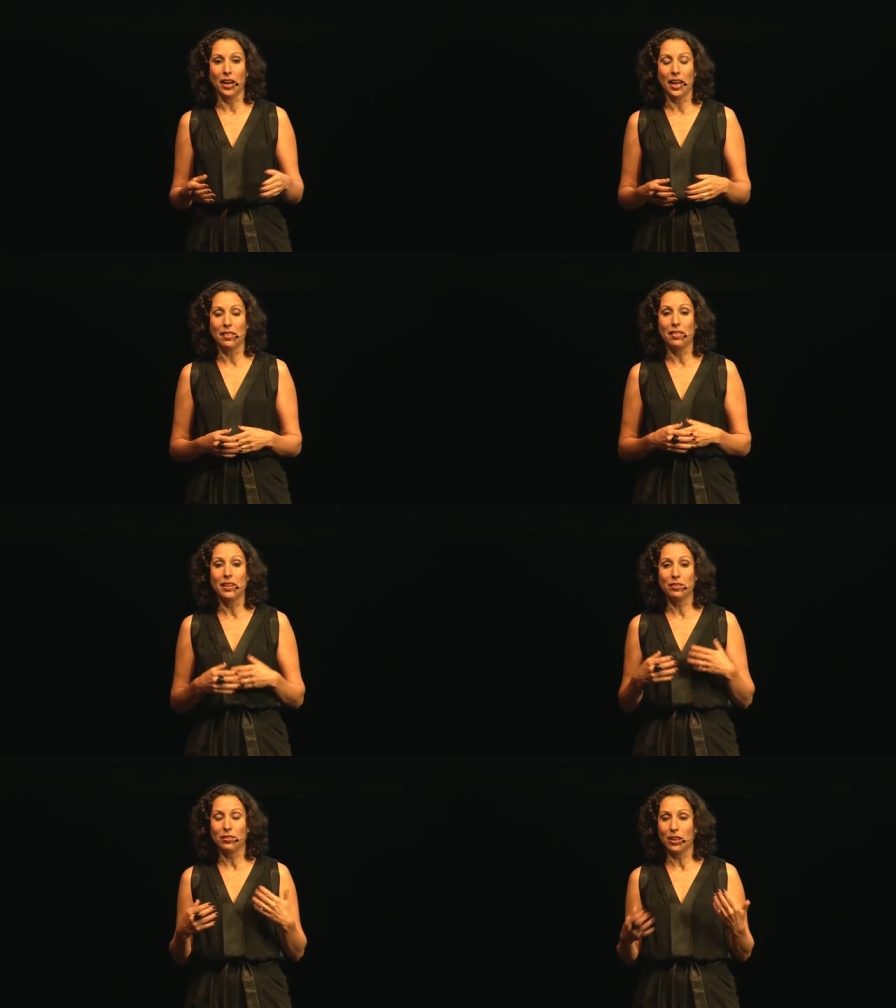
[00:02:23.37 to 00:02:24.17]
and
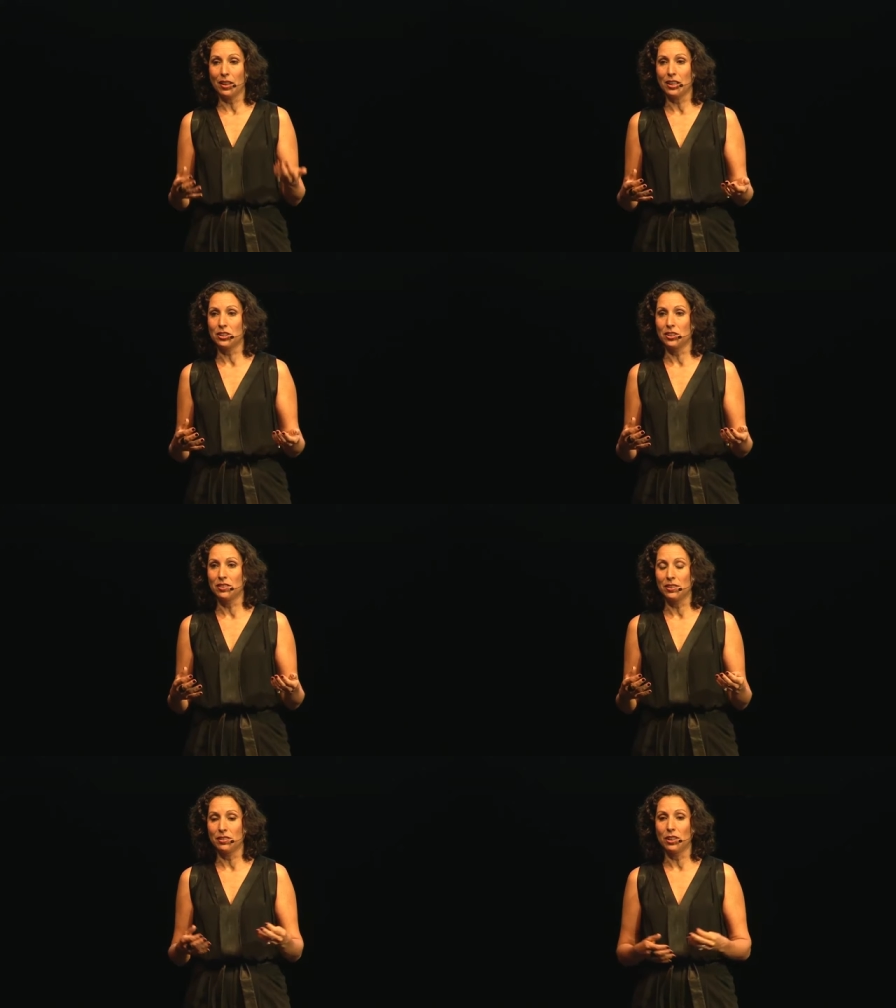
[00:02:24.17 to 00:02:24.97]
this election
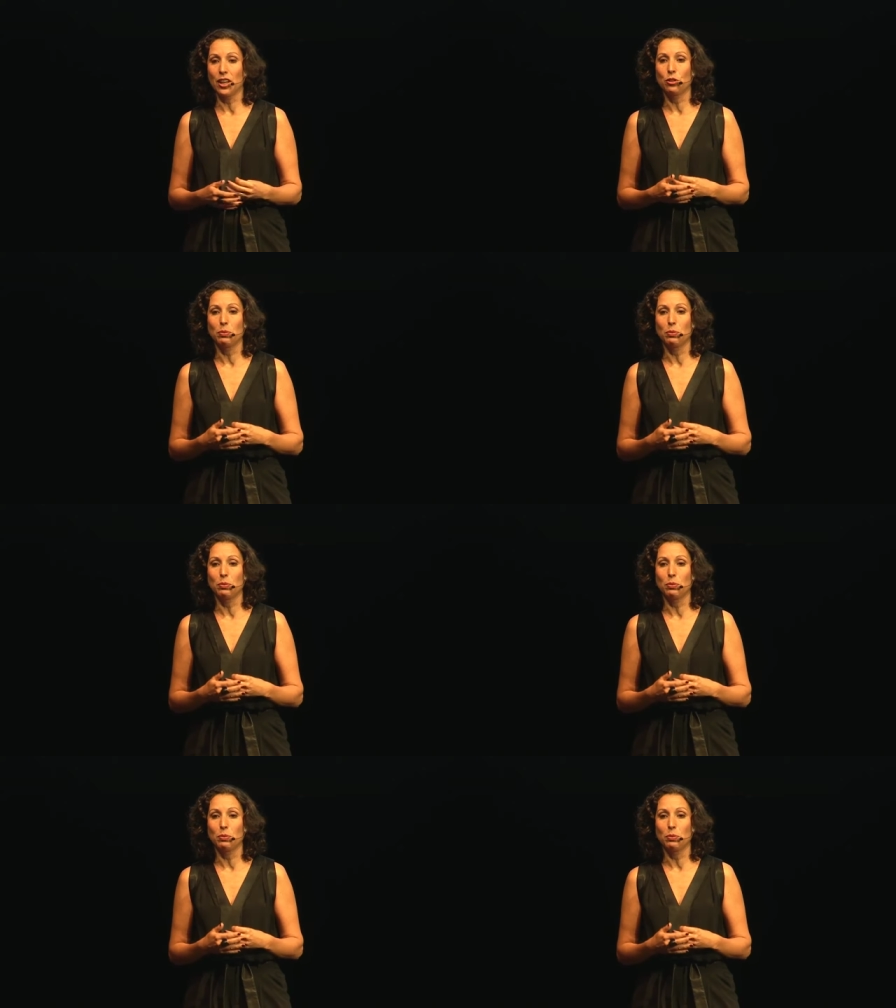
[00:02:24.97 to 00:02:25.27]
season has